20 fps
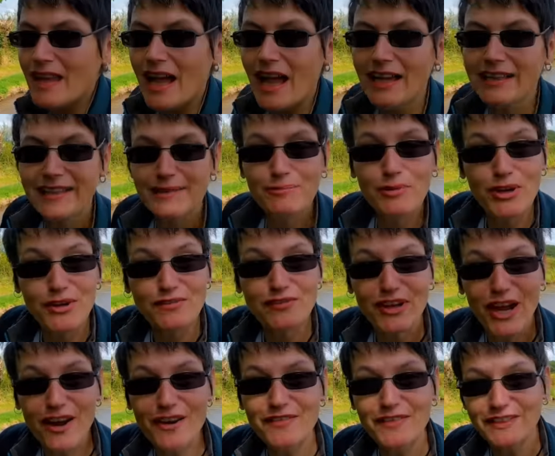I
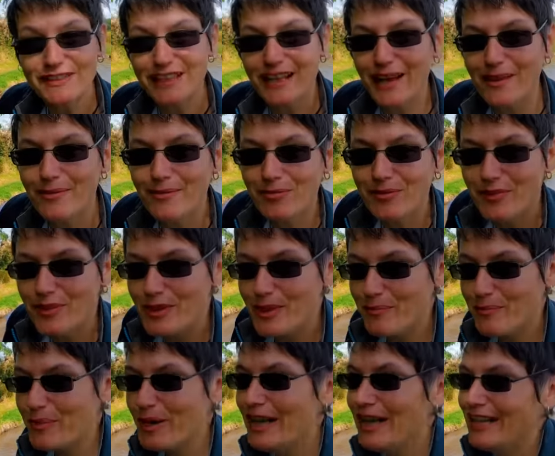moved over to let them through
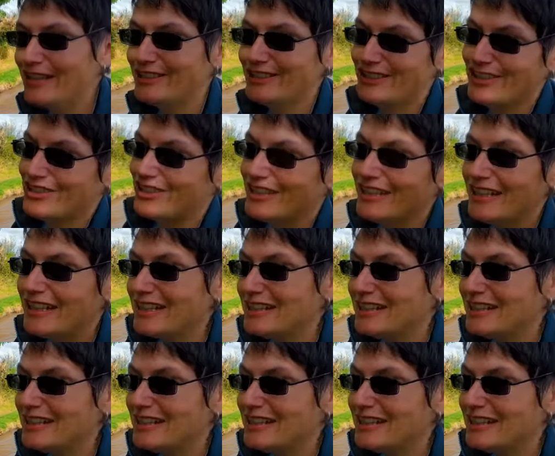the bridge